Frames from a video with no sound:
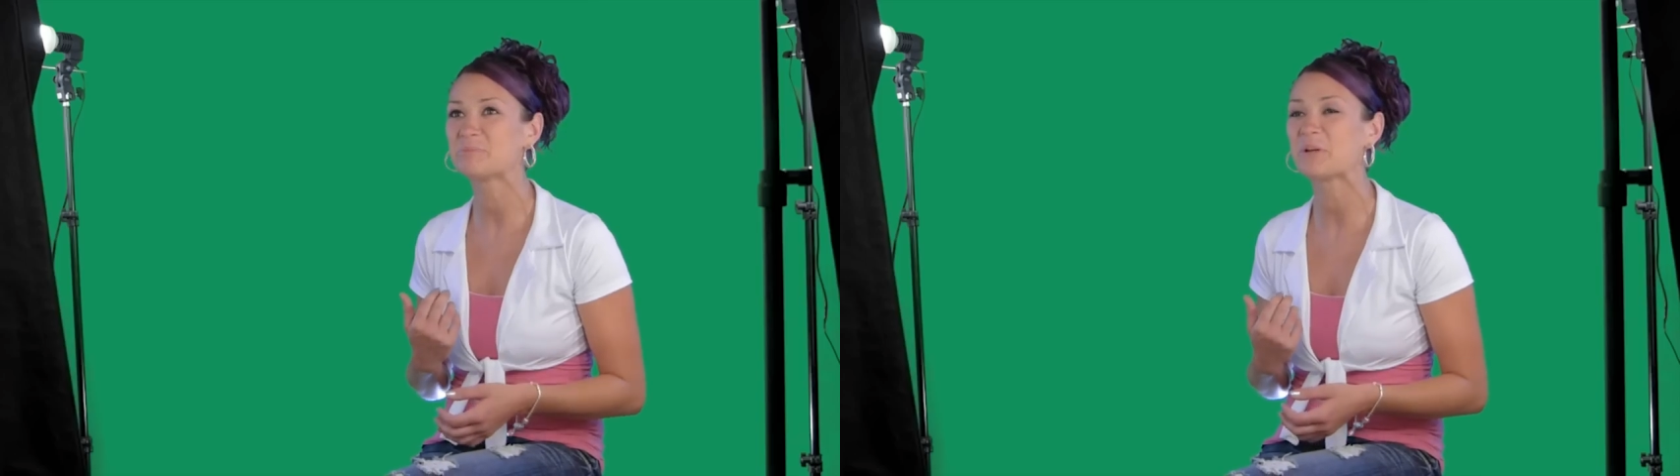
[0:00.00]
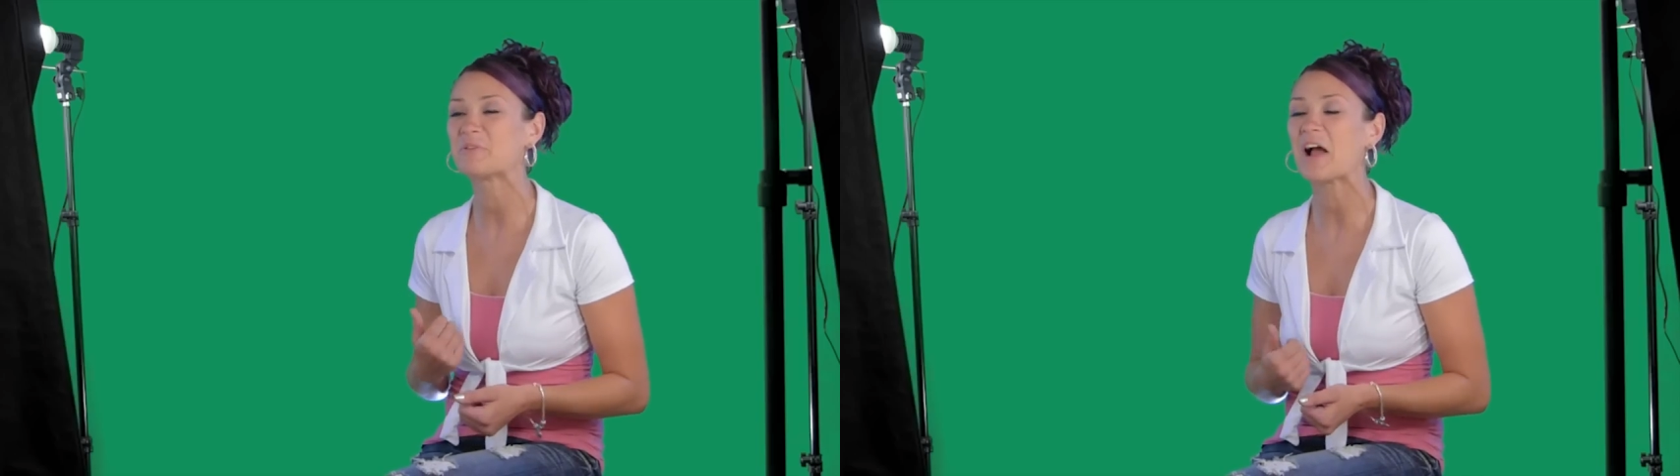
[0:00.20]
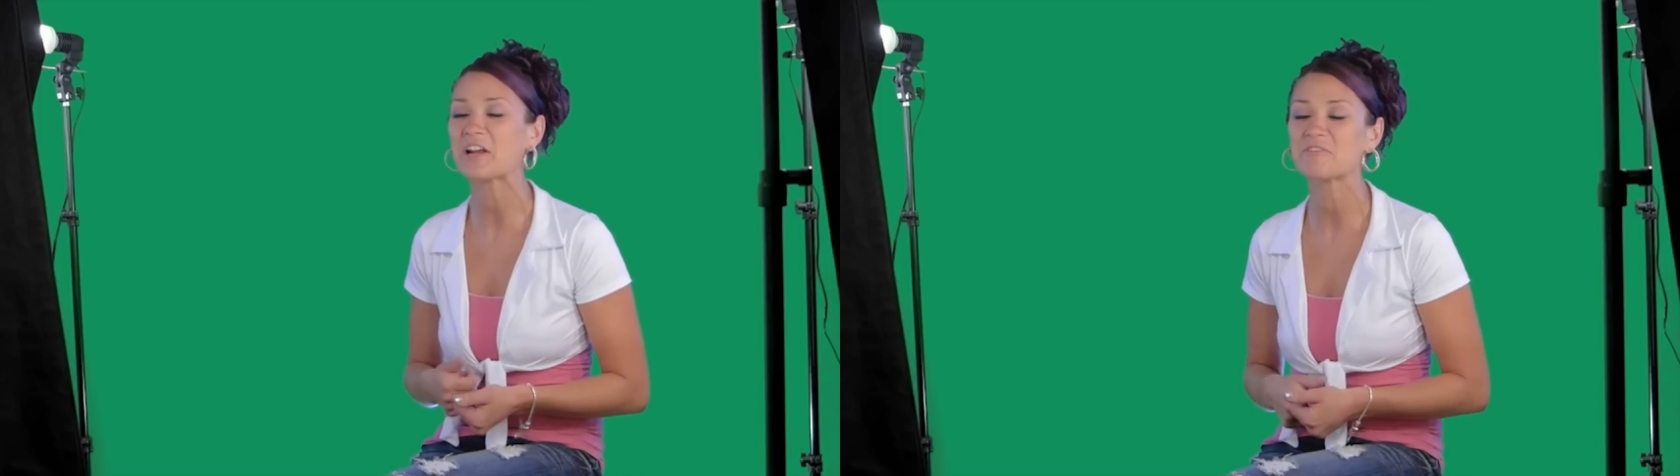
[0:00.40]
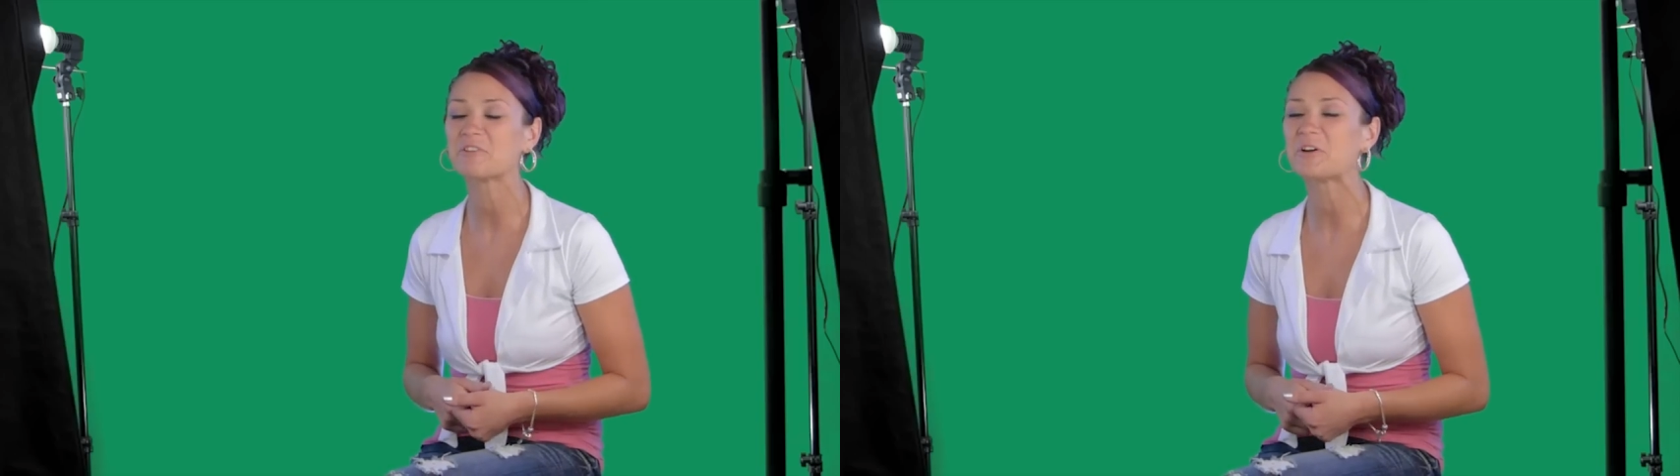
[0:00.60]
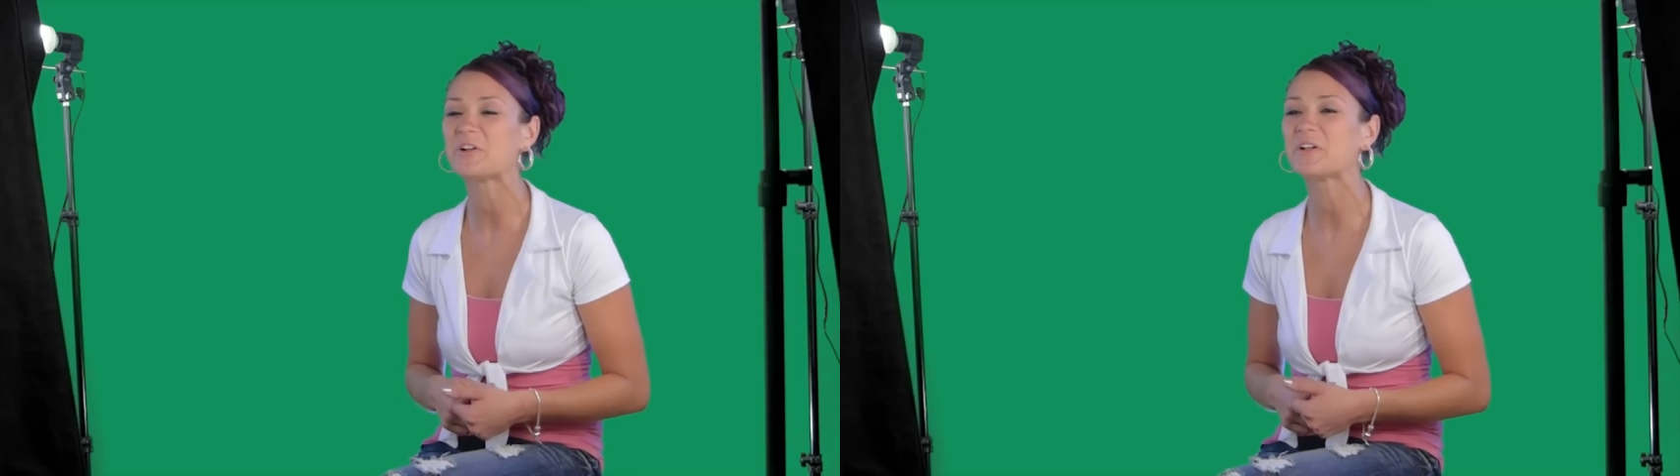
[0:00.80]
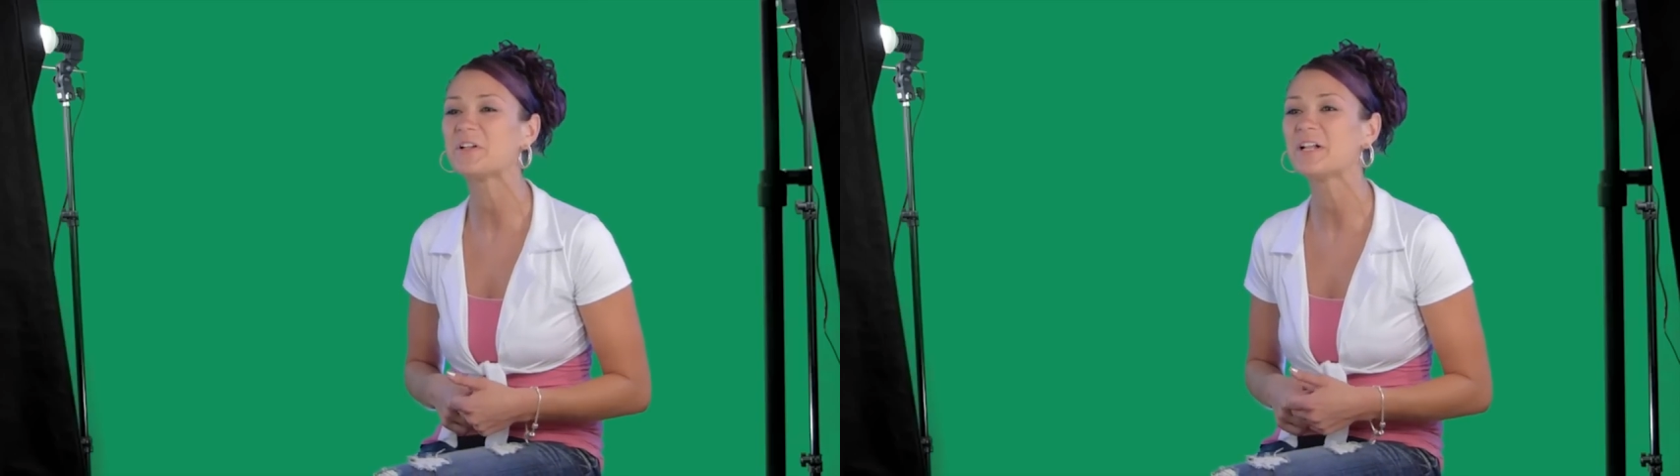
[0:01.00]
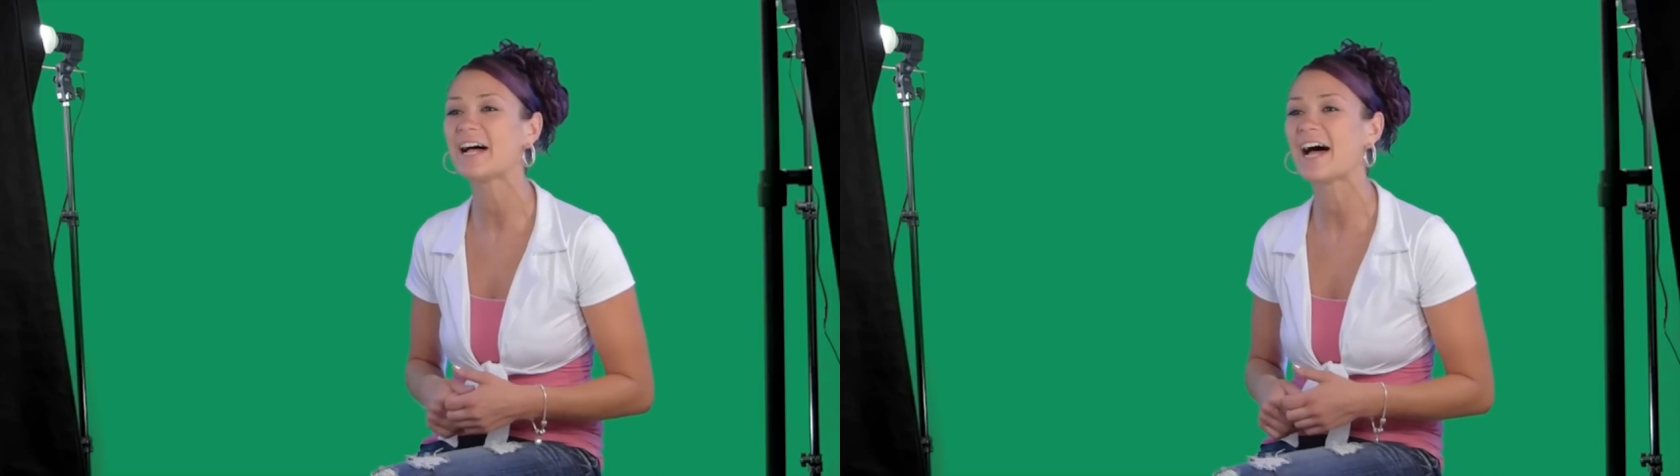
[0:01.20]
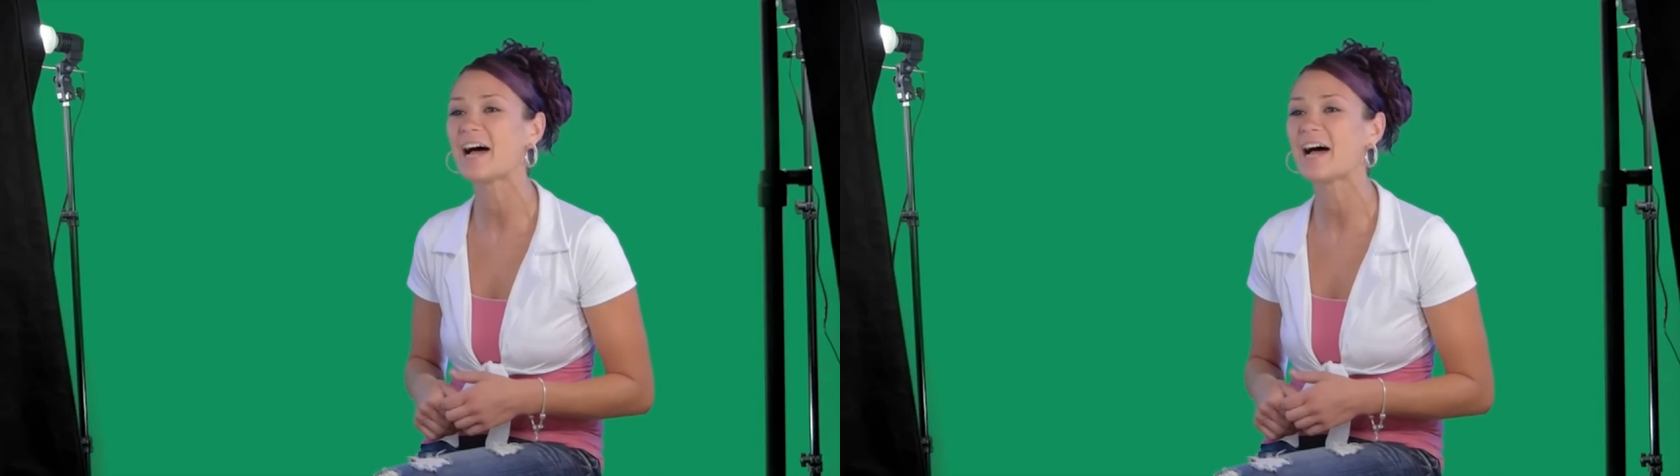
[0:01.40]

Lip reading: pretty rock and roll